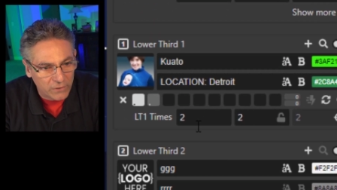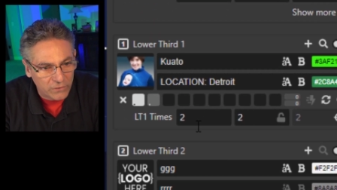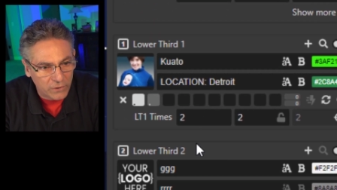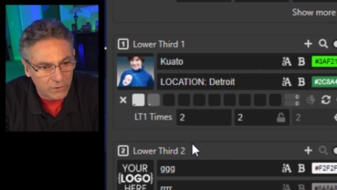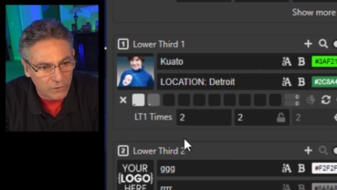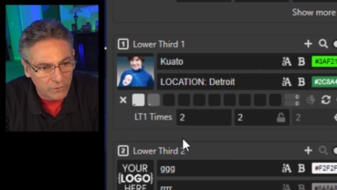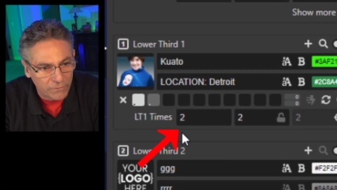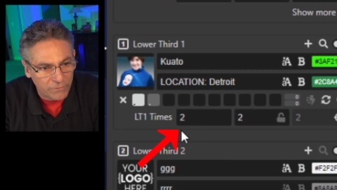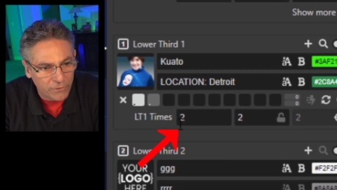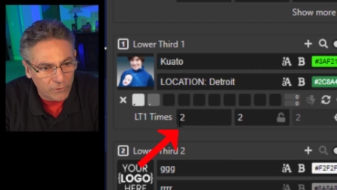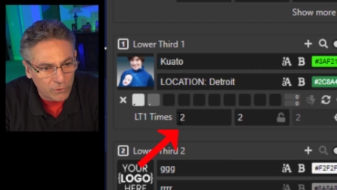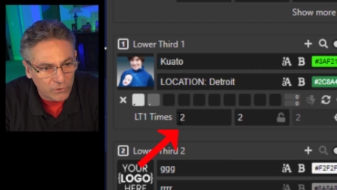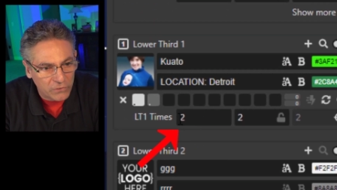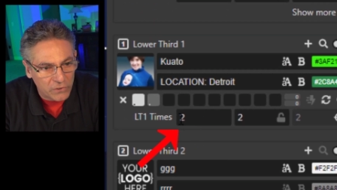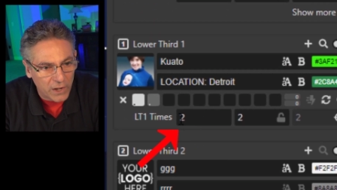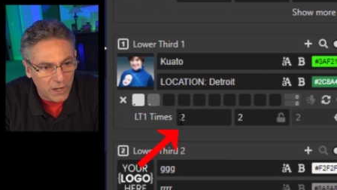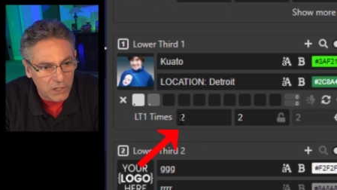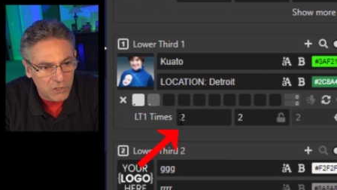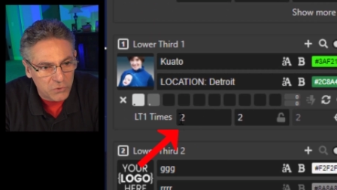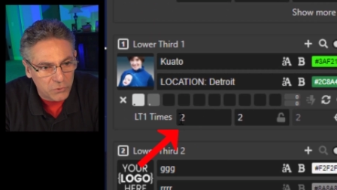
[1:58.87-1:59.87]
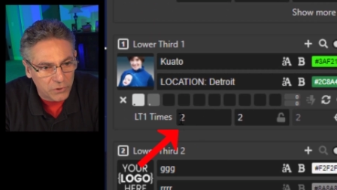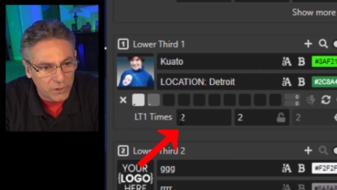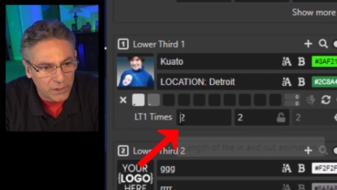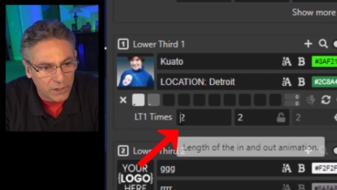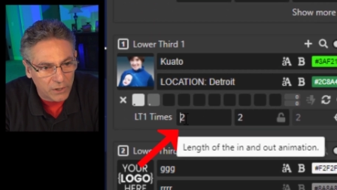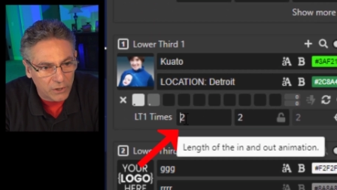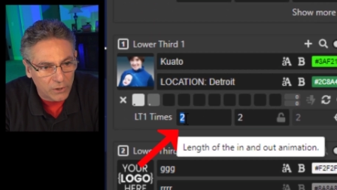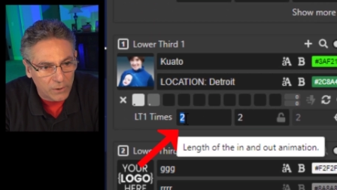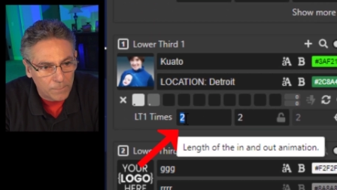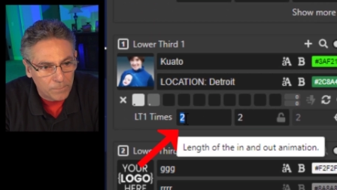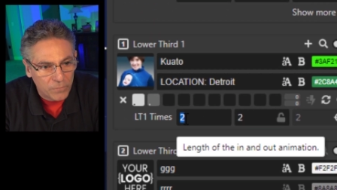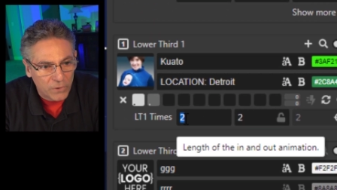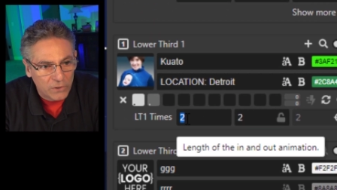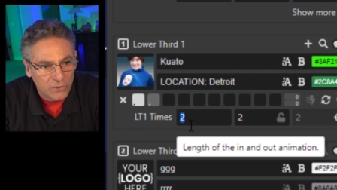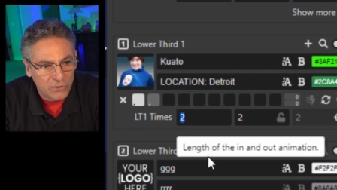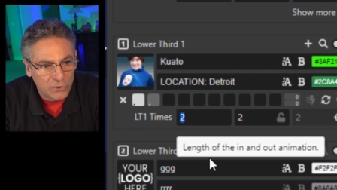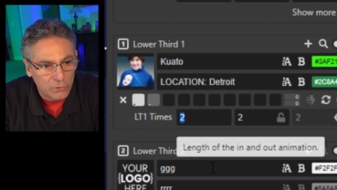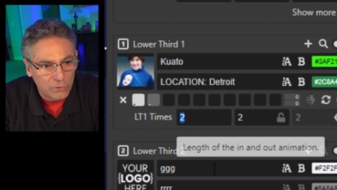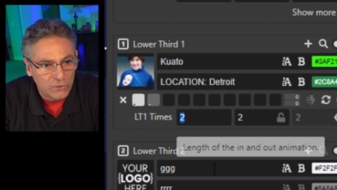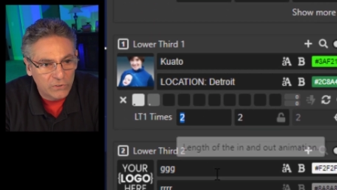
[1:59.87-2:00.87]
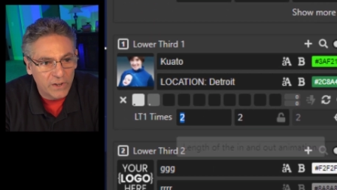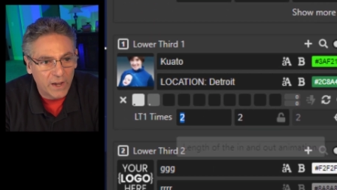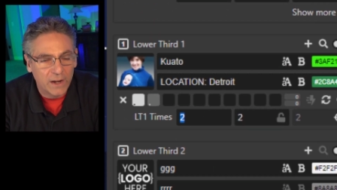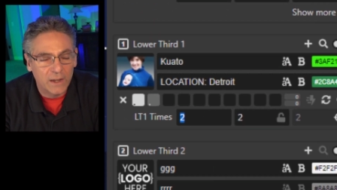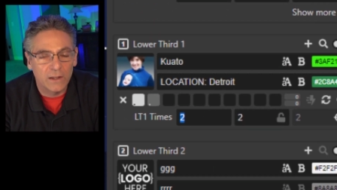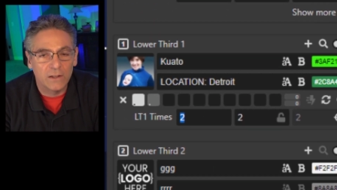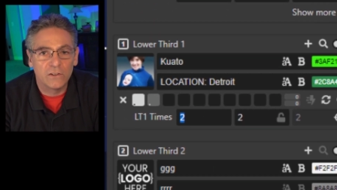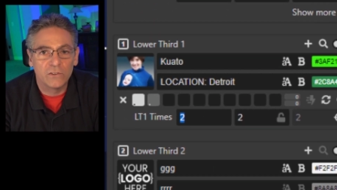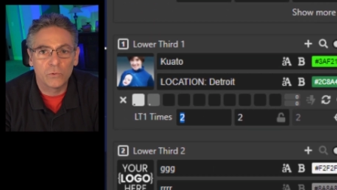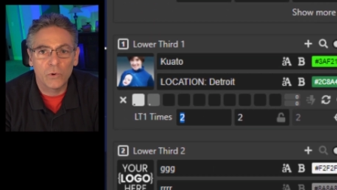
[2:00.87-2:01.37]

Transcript: is that the first entry here, 2 seconds,